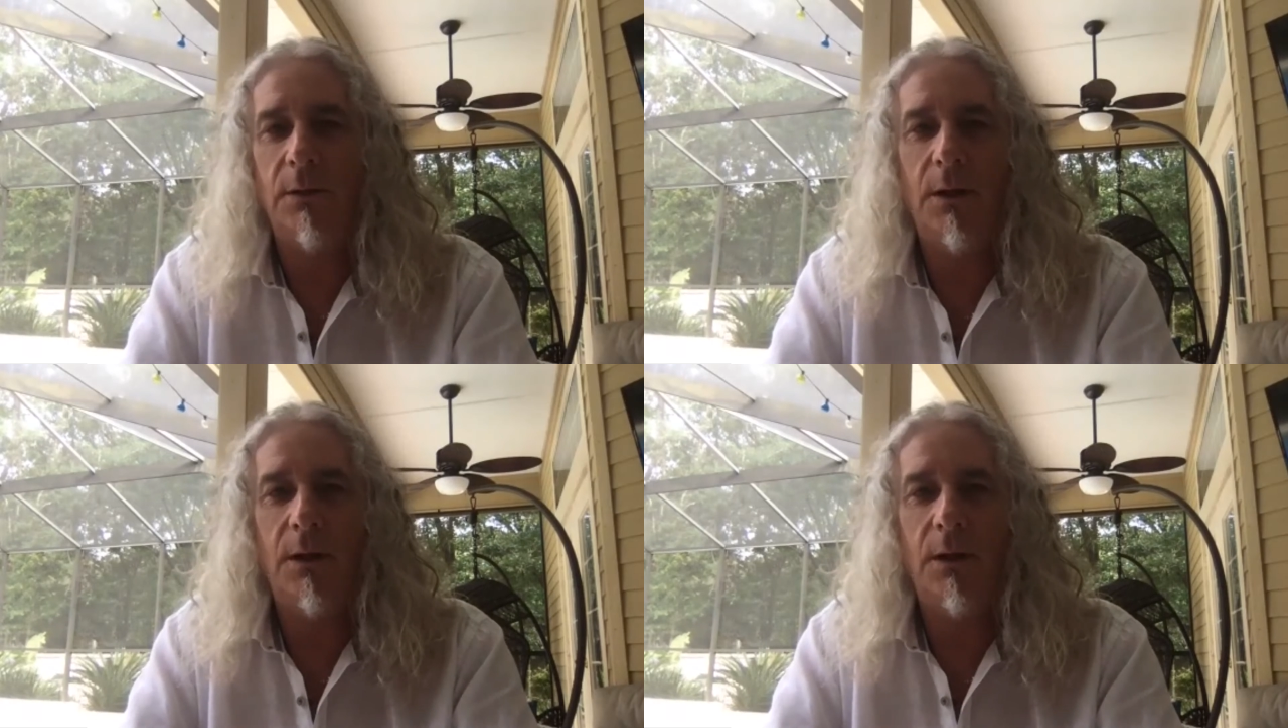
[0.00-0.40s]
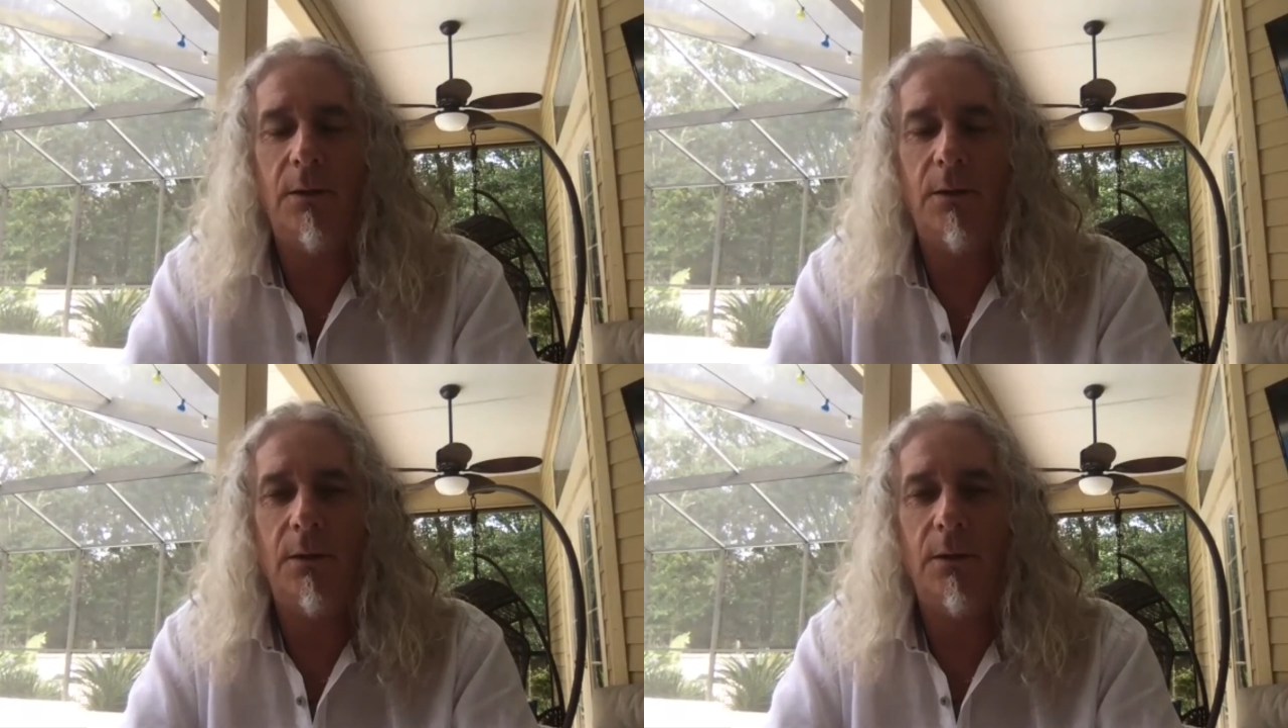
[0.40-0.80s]

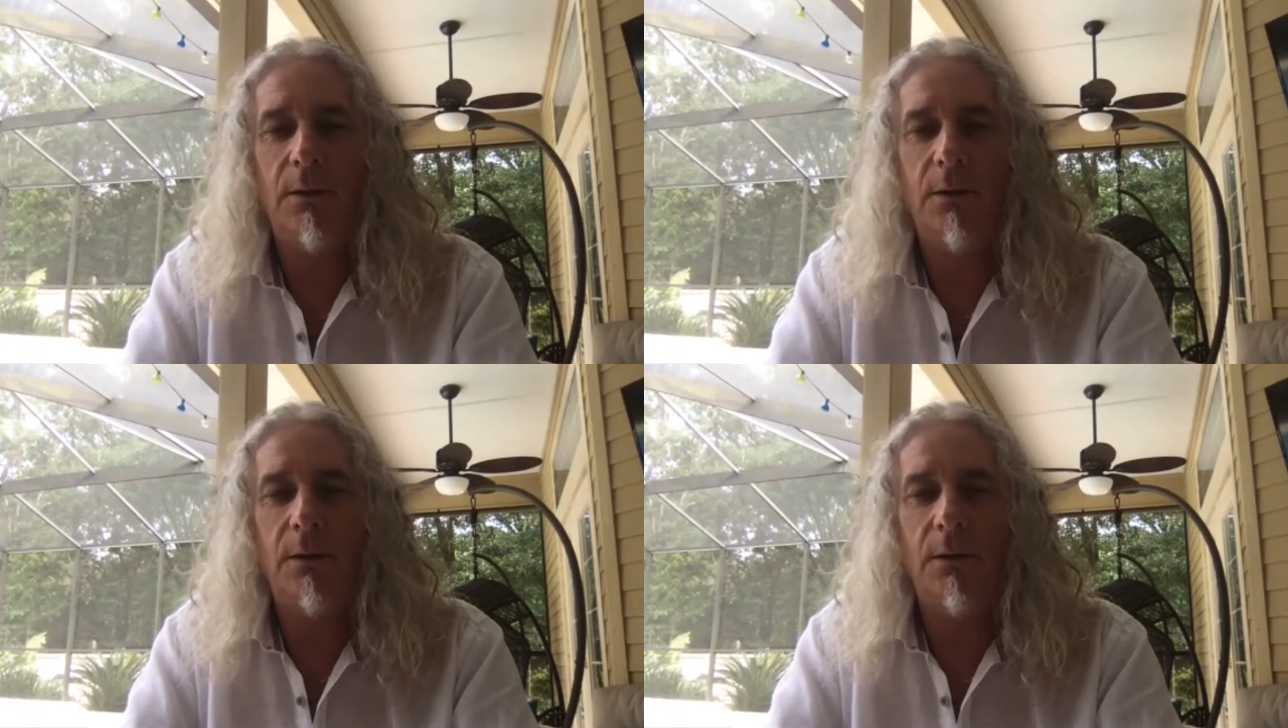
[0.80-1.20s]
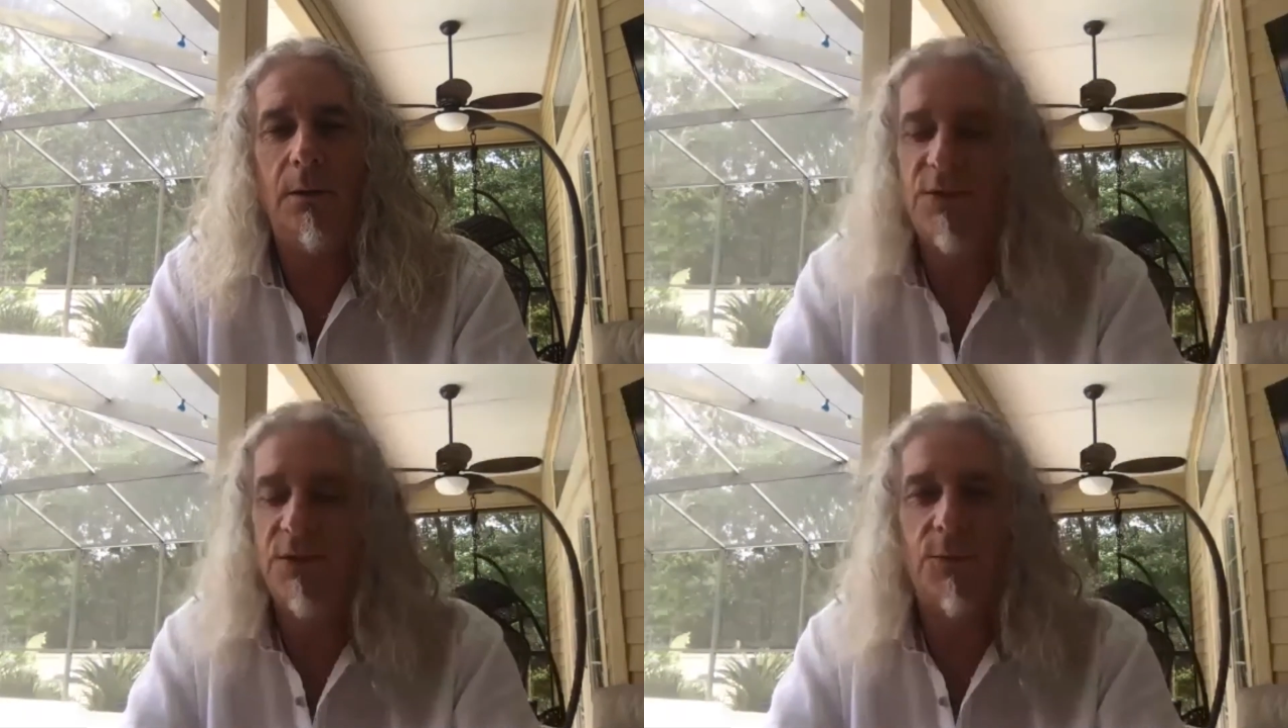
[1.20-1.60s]
and the
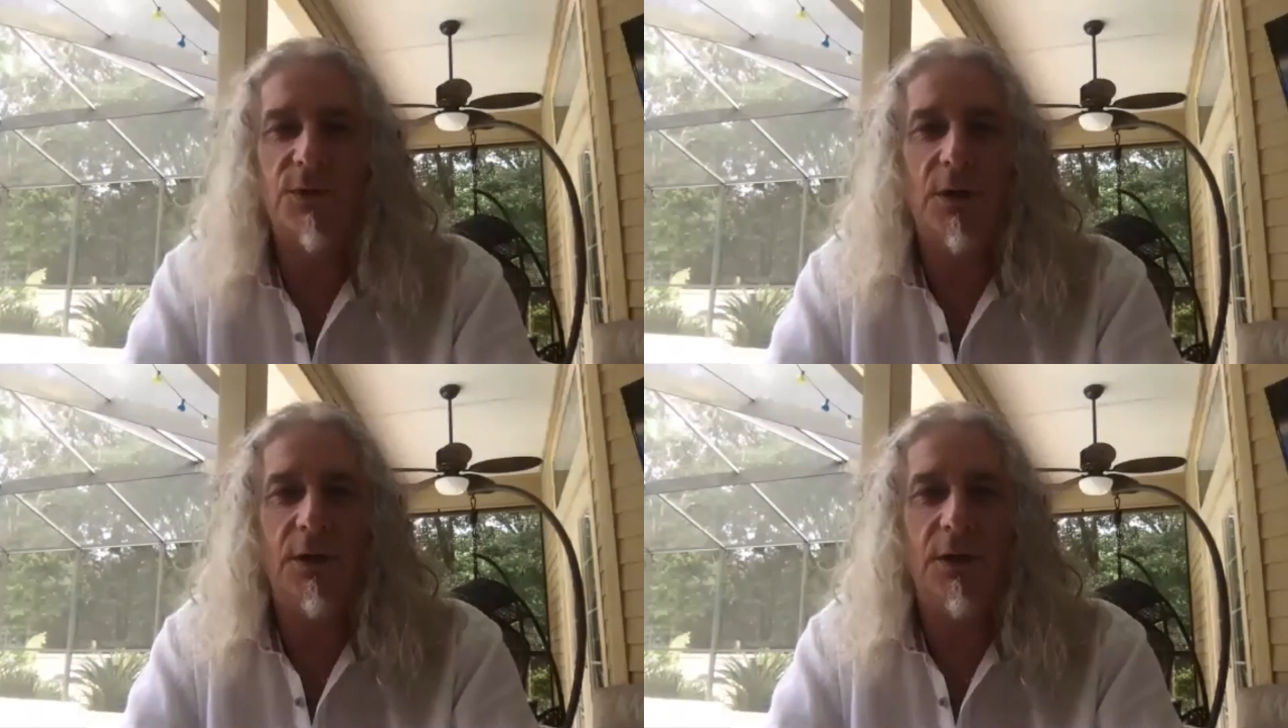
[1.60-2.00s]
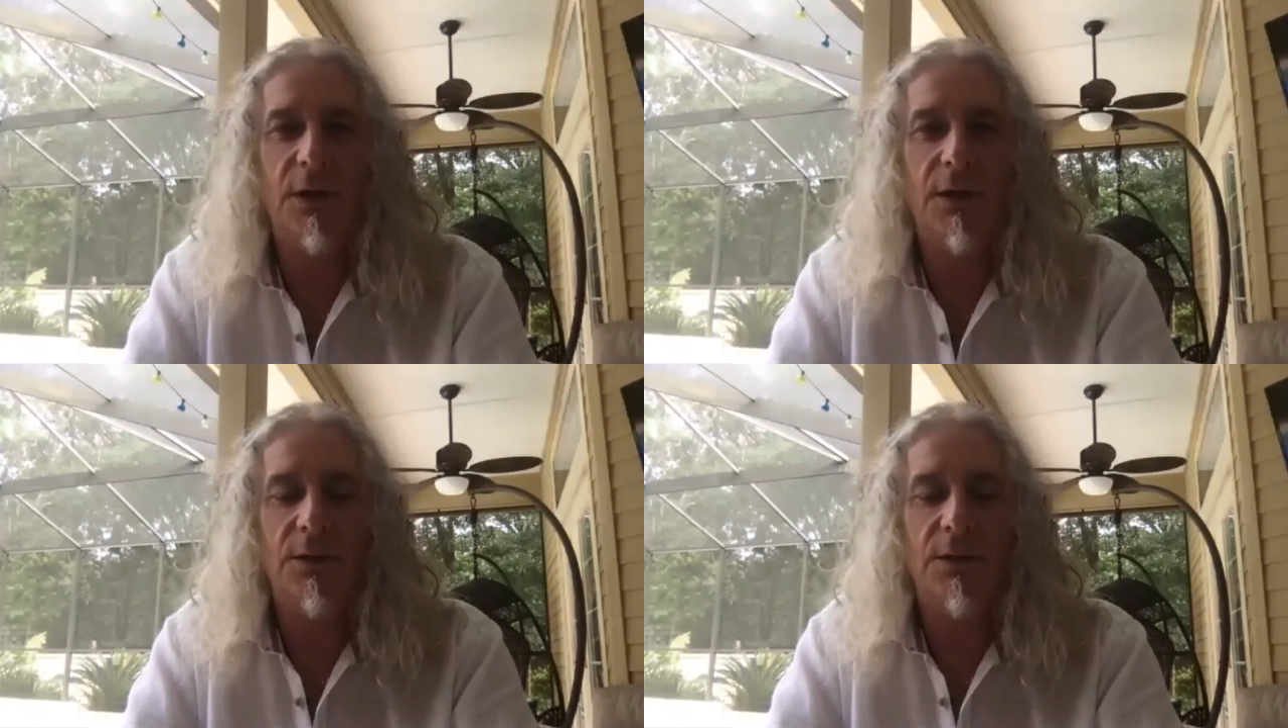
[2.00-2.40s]
disease I was
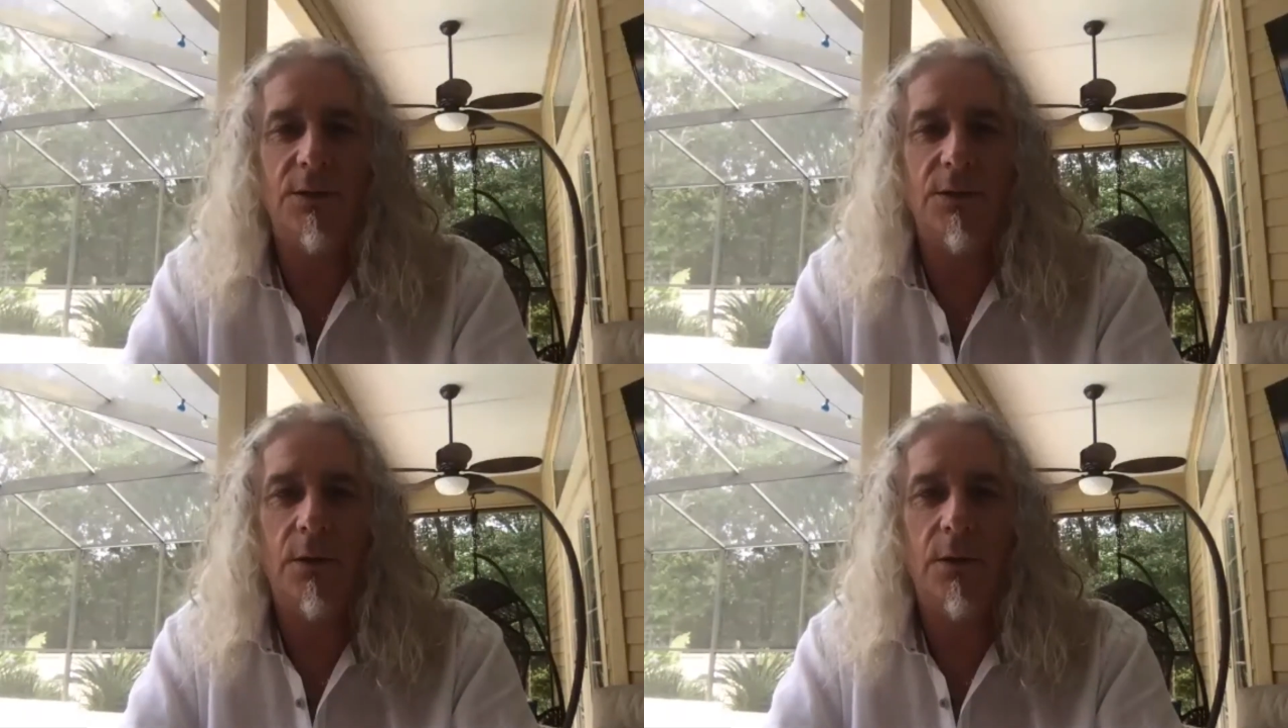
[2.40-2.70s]
studying is